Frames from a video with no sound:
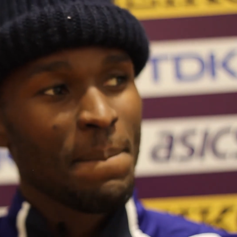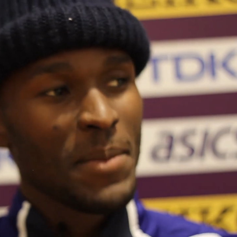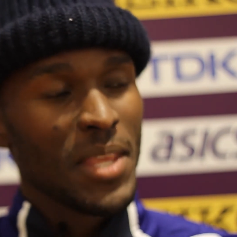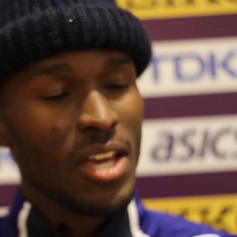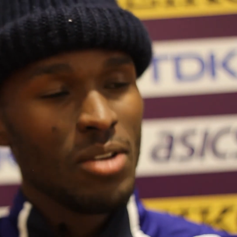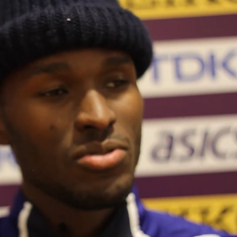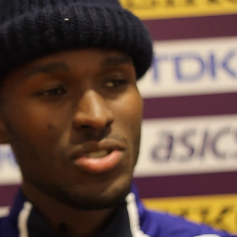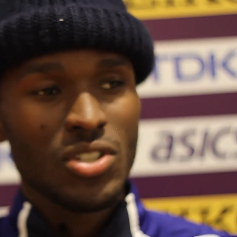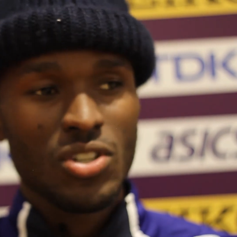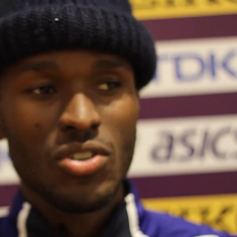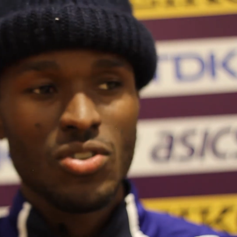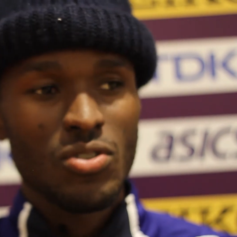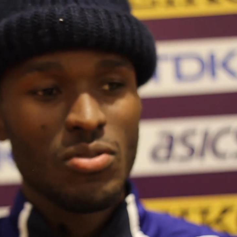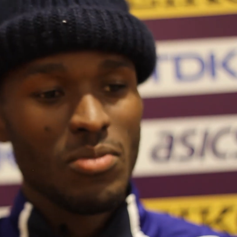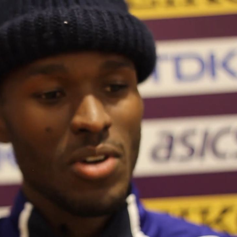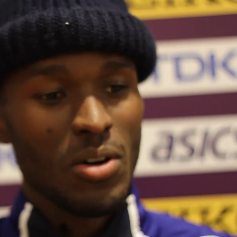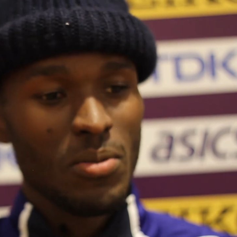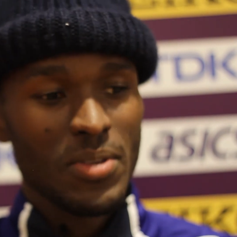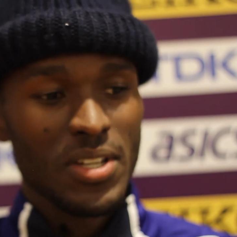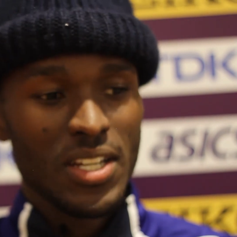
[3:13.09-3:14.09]
it was a cool
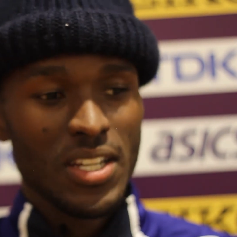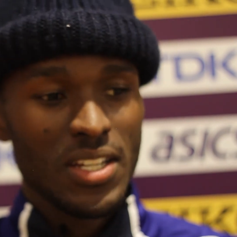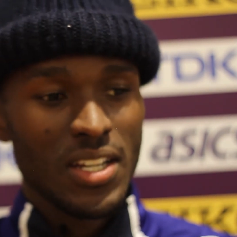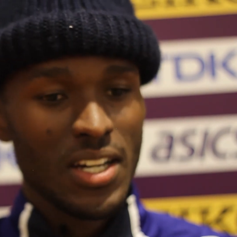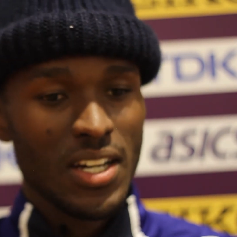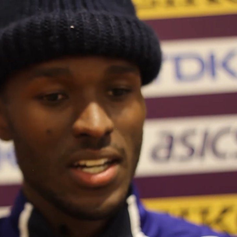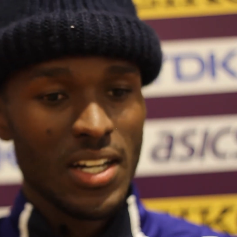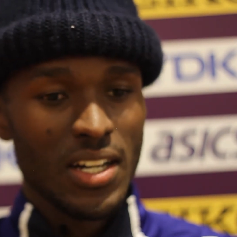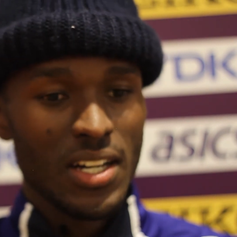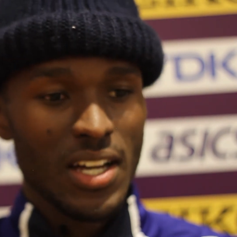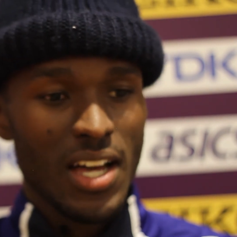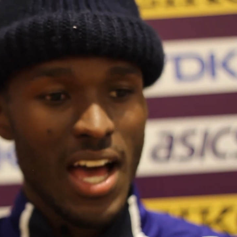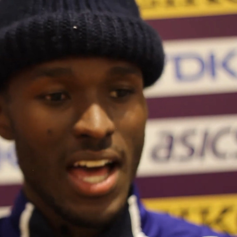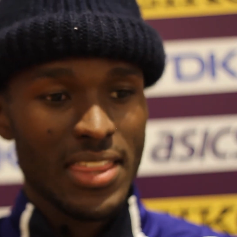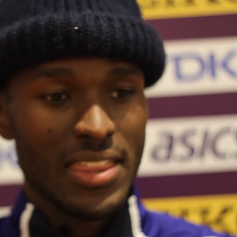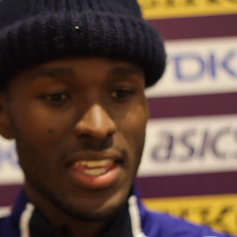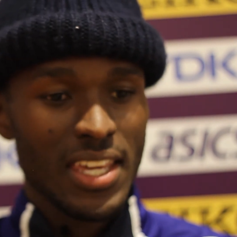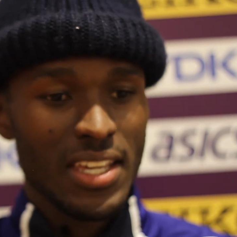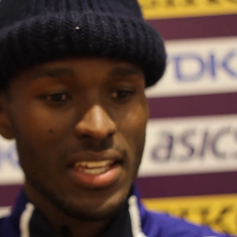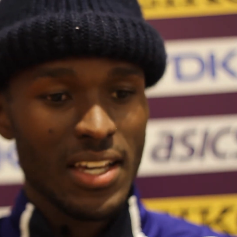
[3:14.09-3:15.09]
moment, and uh, I
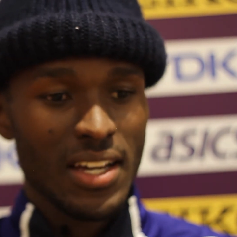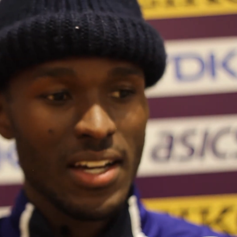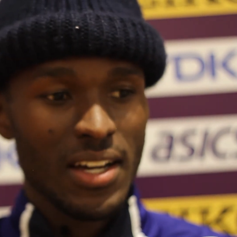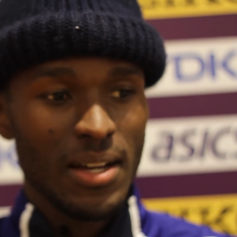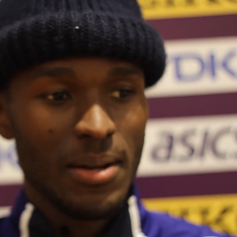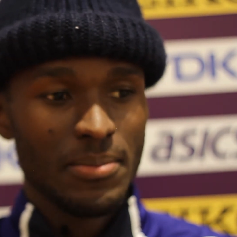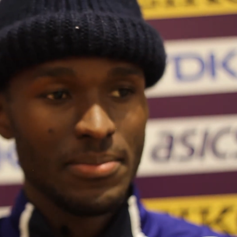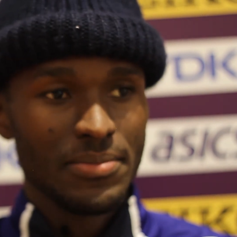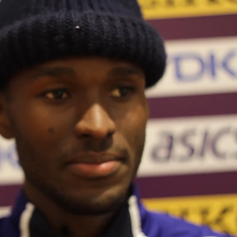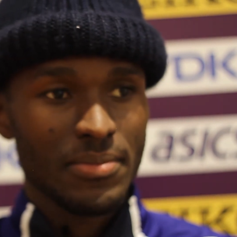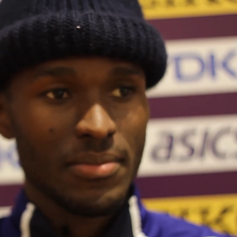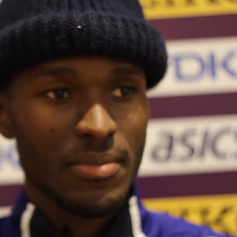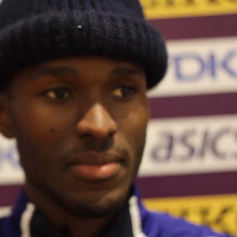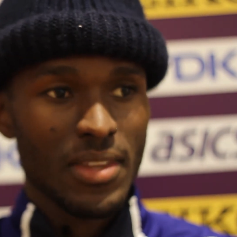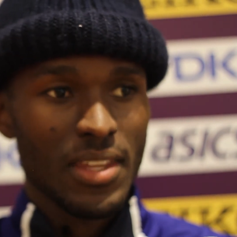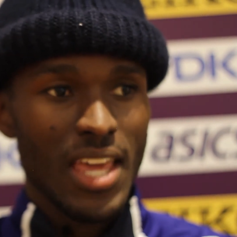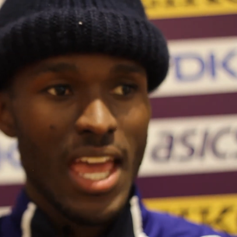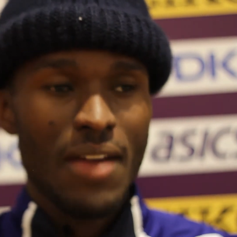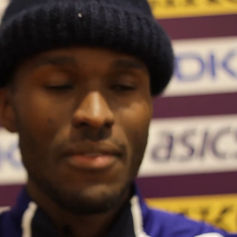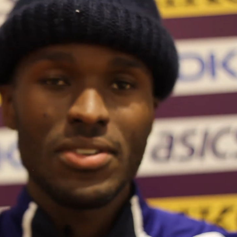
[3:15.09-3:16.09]
think um,
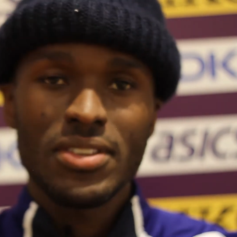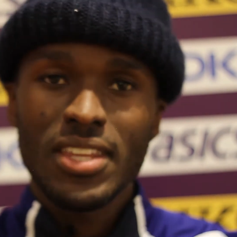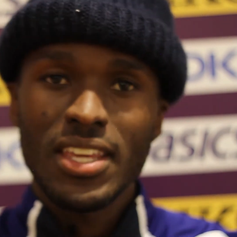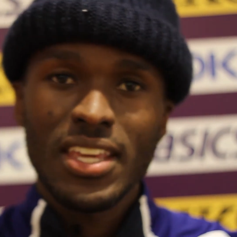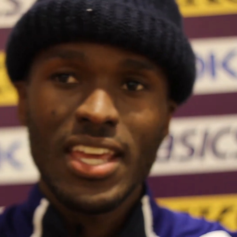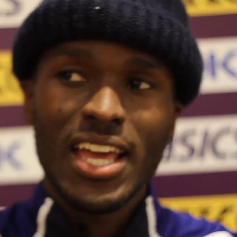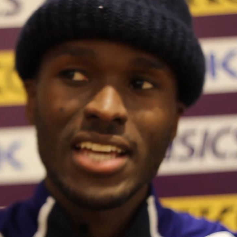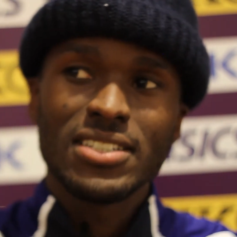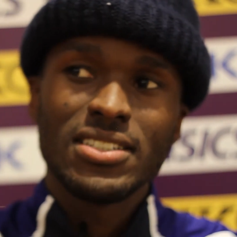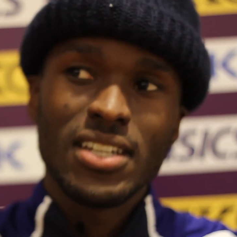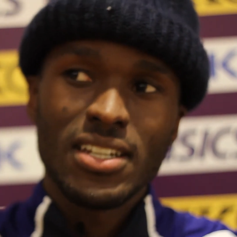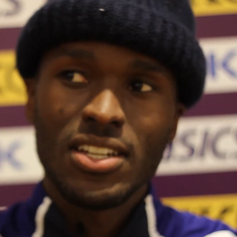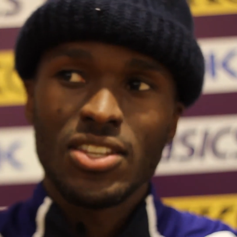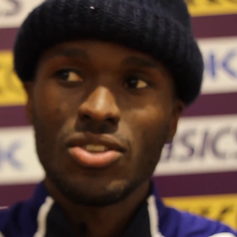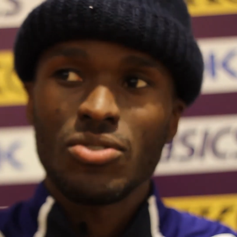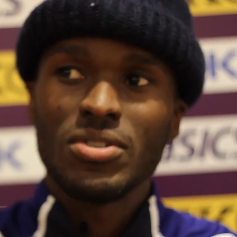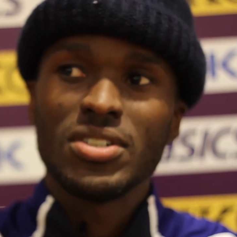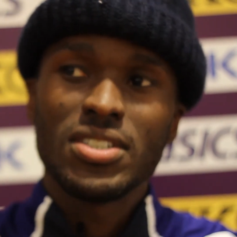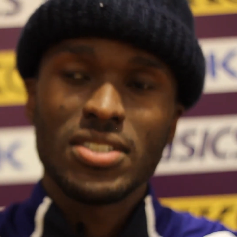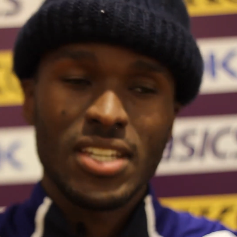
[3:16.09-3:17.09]
everything has done a
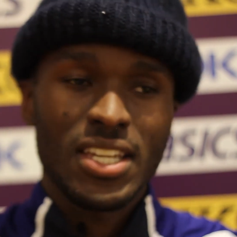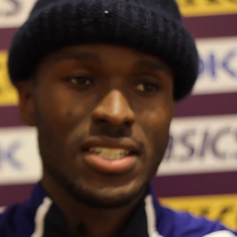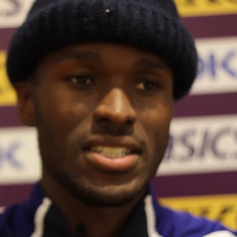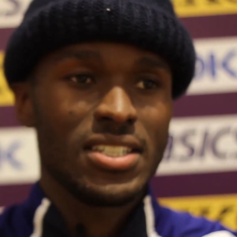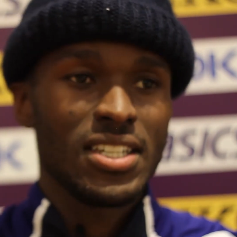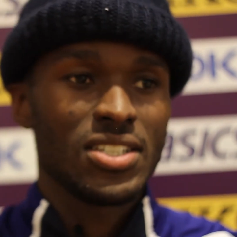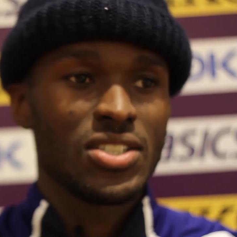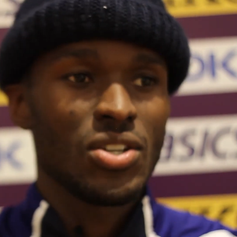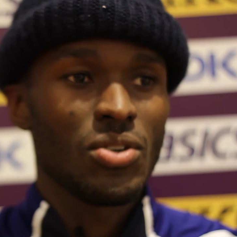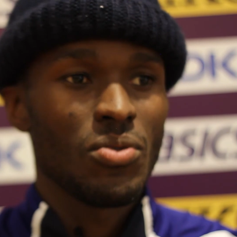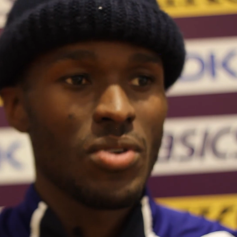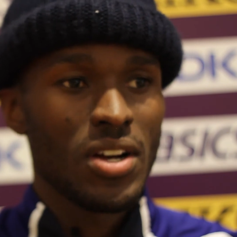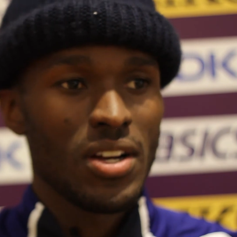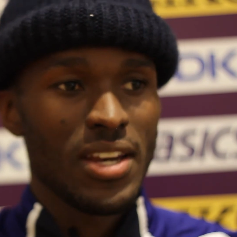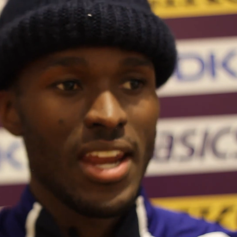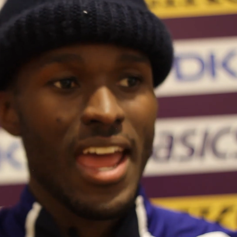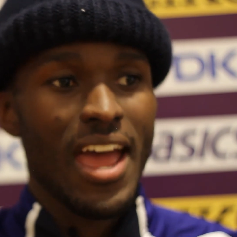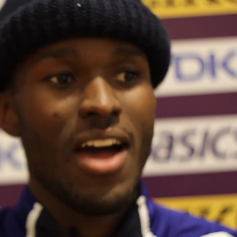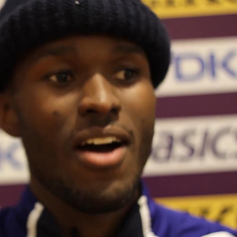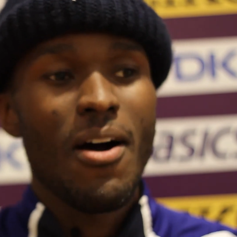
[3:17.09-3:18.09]
three sixty to where
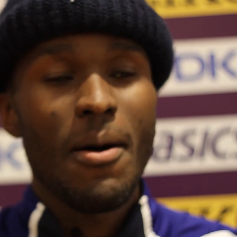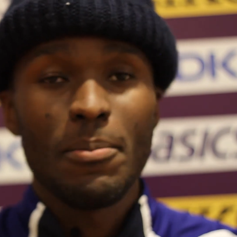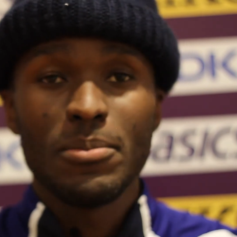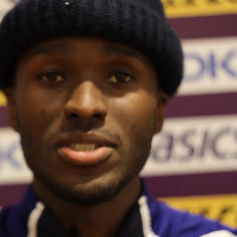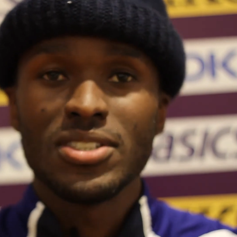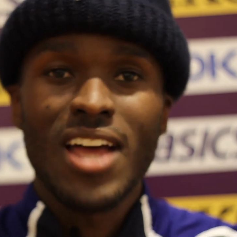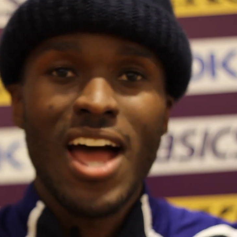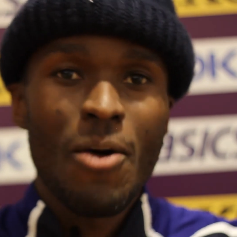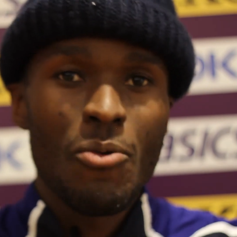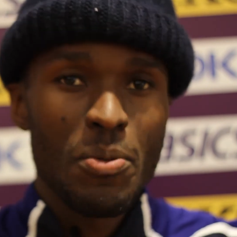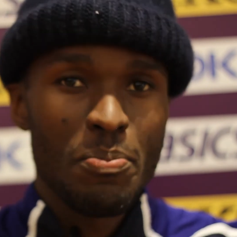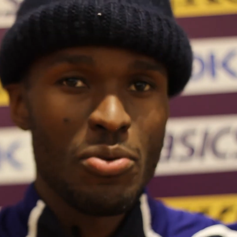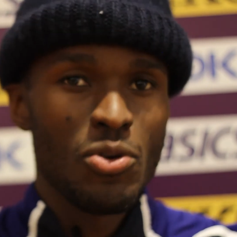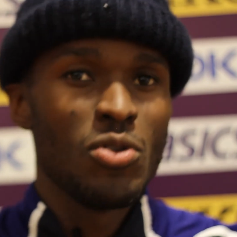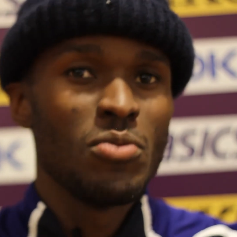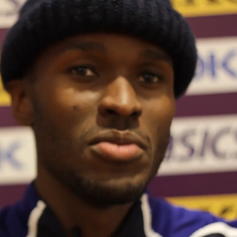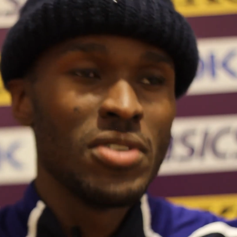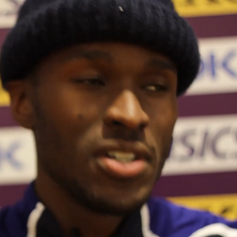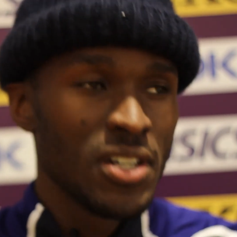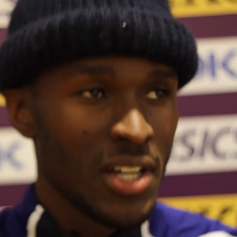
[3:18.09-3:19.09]
now I'm signed with
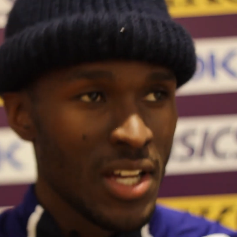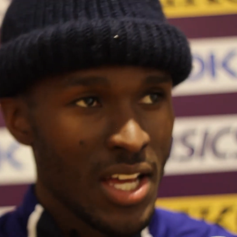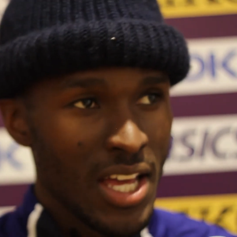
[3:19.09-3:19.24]
Puma,